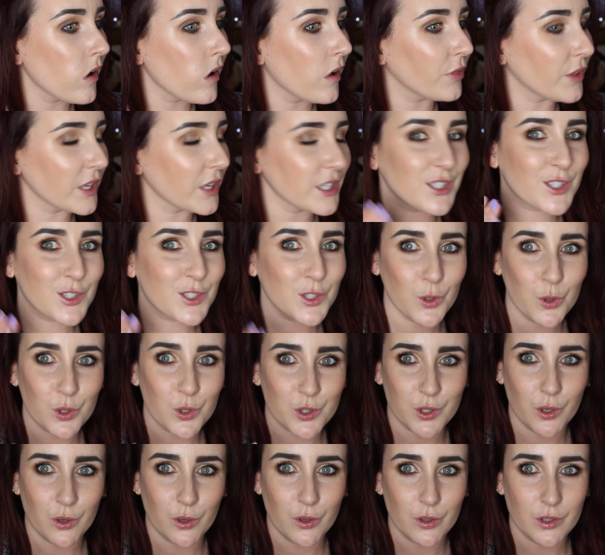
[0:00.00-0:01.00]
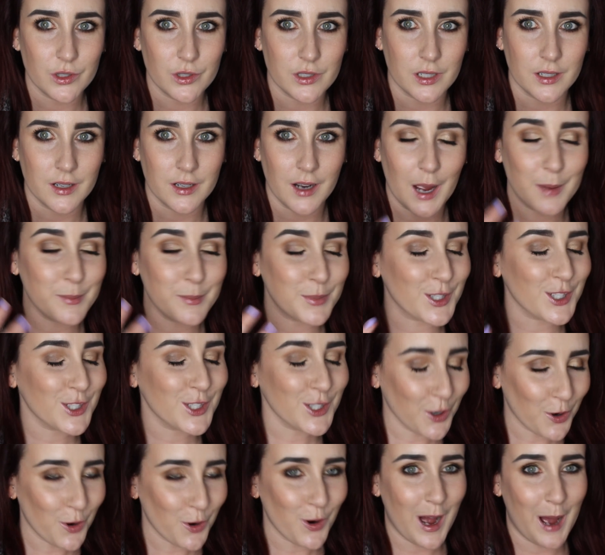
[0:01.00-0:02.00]
That's so good. I'm
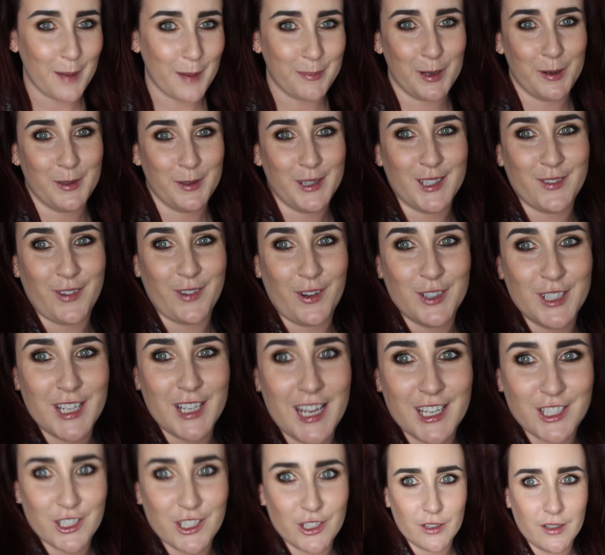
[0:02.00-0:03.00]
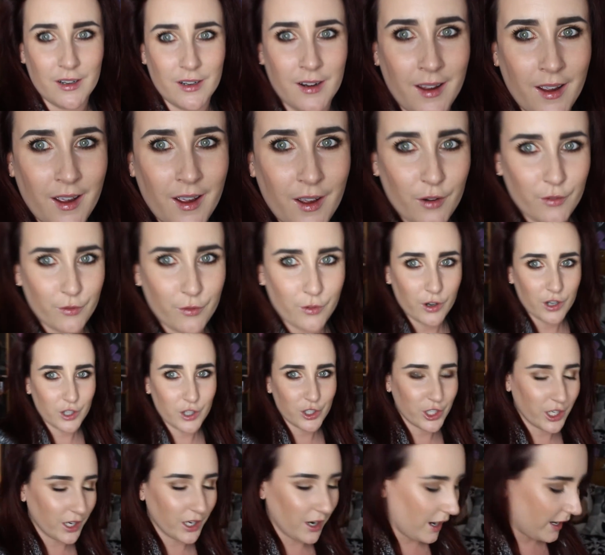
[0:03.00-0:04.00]
so happy with this foundation.
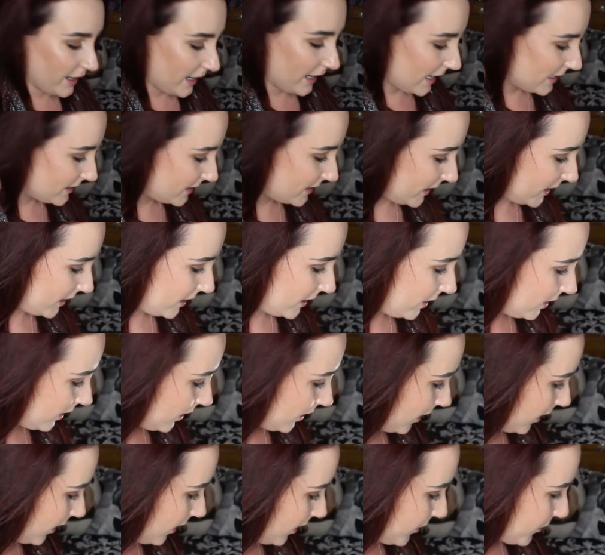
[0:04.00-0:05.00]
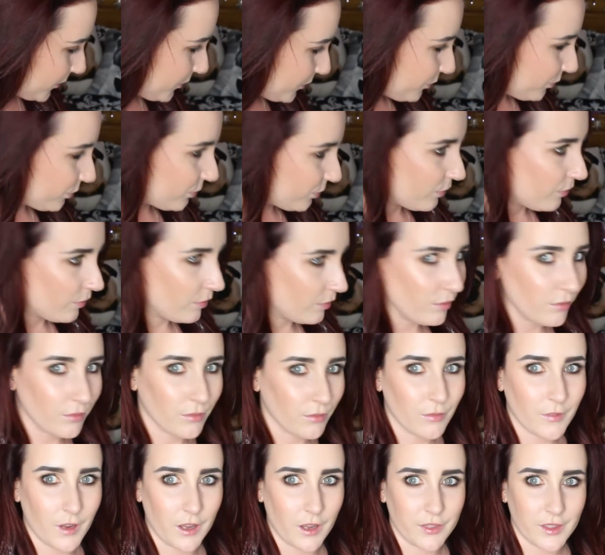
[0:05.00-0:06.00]
Verging on, as in,
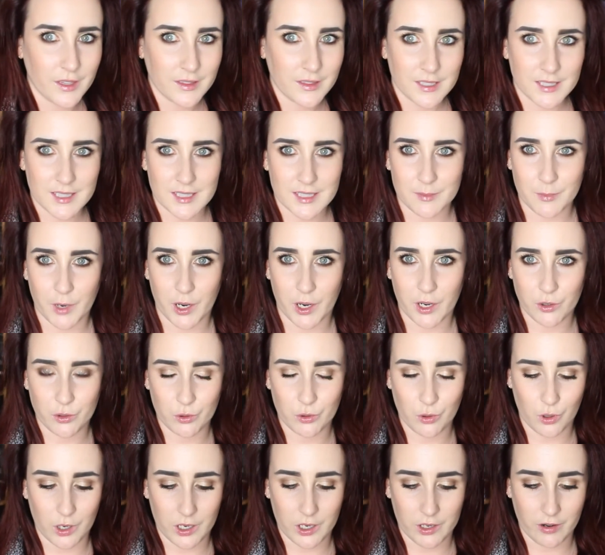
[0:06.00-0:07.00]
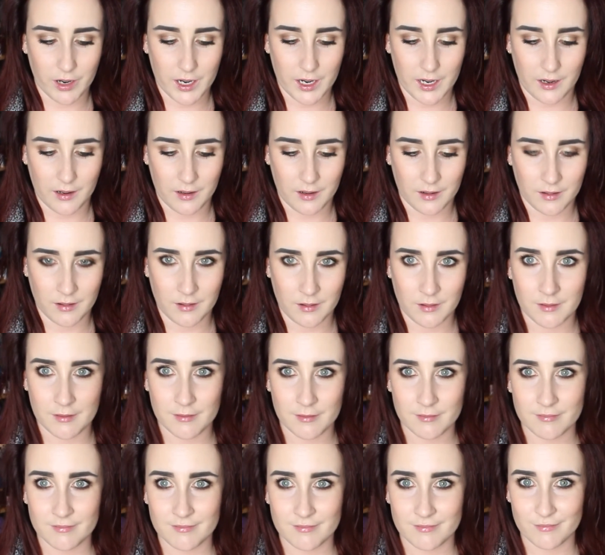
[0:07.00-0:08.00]
I think this is my new holy grail.
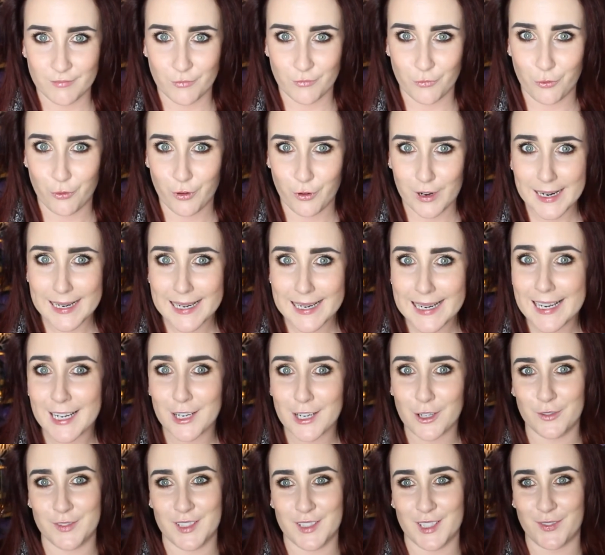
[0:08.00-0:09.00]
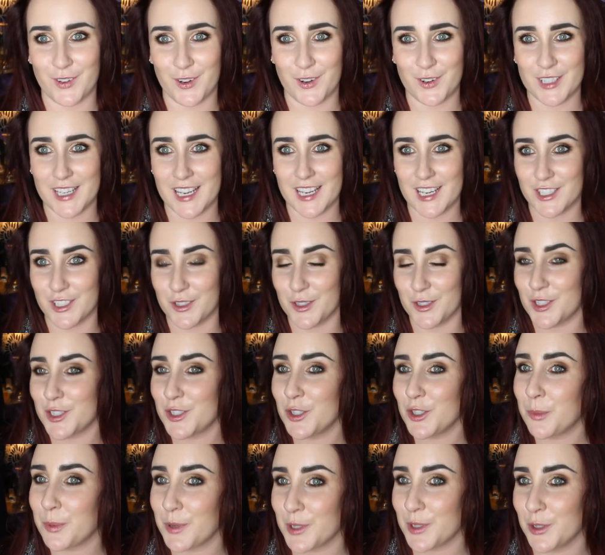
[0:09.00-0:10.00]
Really love this foundation.
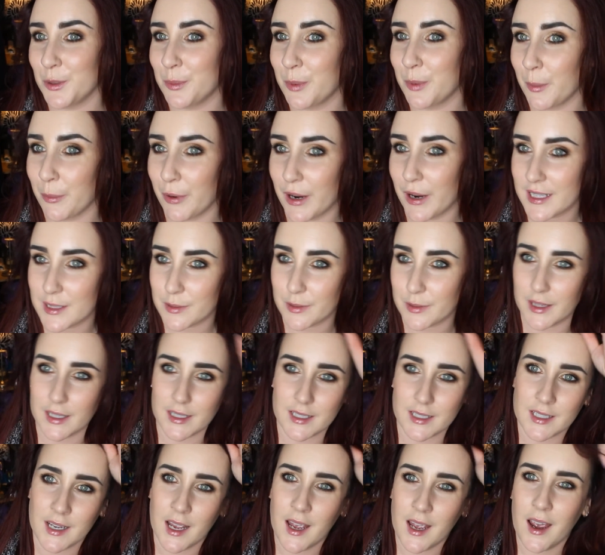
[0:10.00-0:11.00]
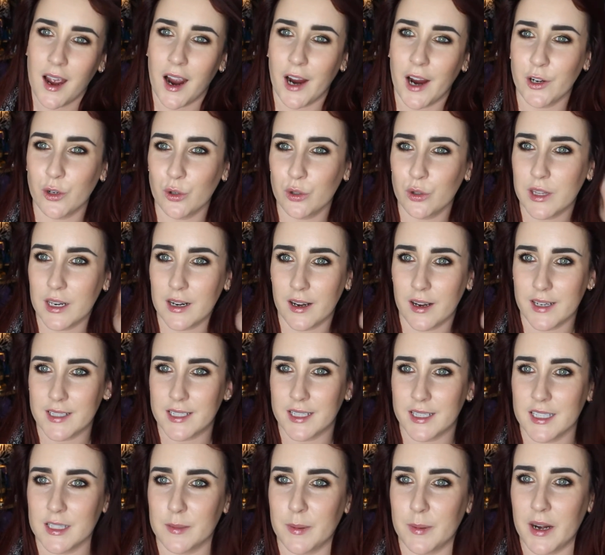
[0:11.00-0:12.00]
Super impressed with it. I know the
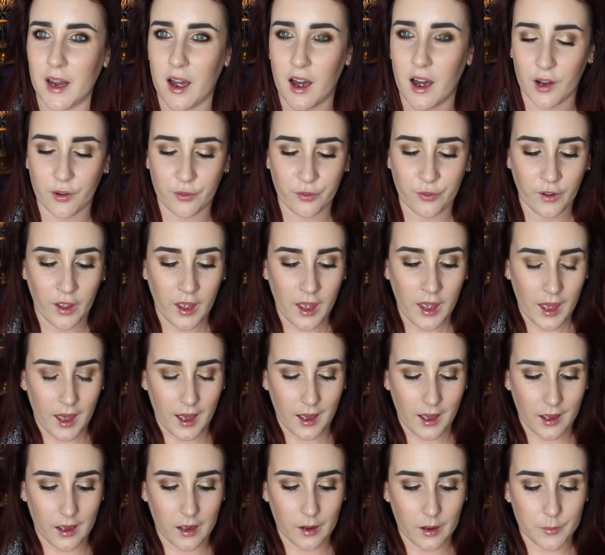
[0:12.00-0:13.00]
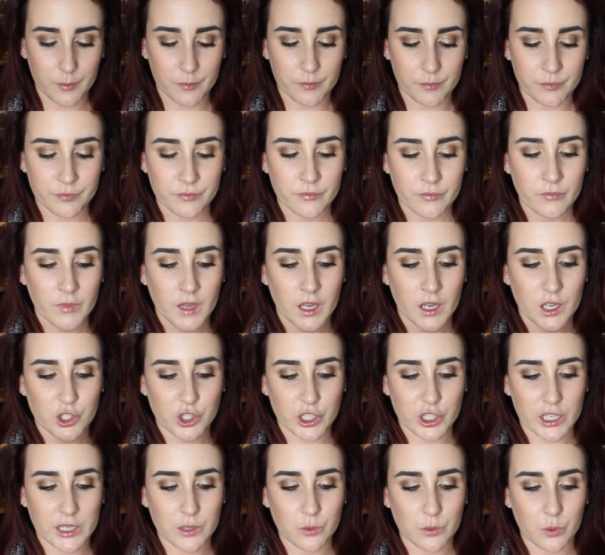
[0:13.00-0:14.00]
lighting is a bit off.
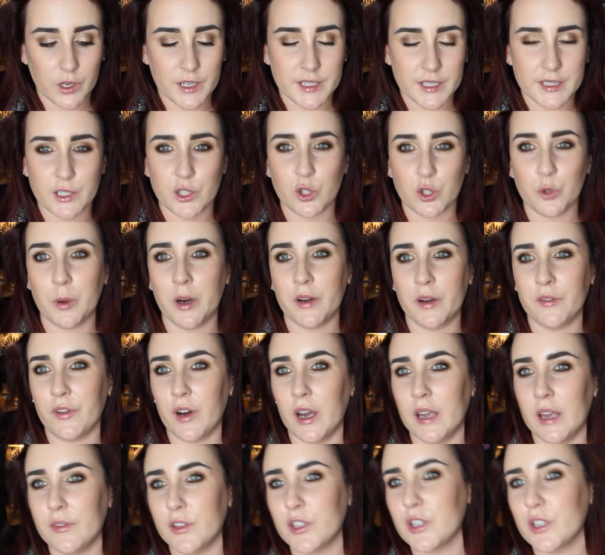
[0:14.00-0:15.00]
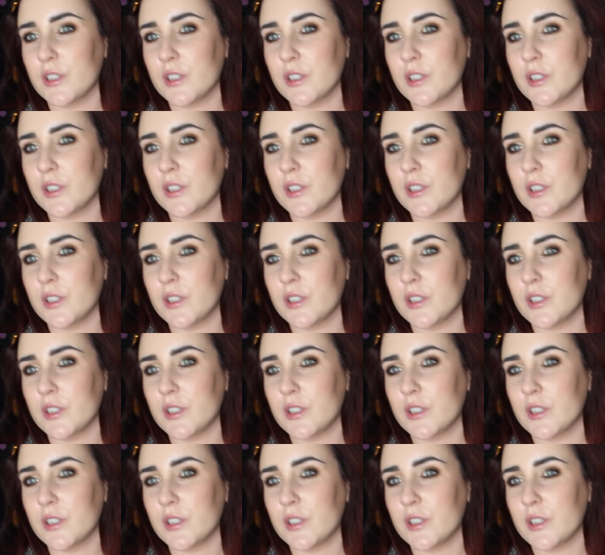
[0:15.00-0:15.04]
Shade wise, the 2.5, it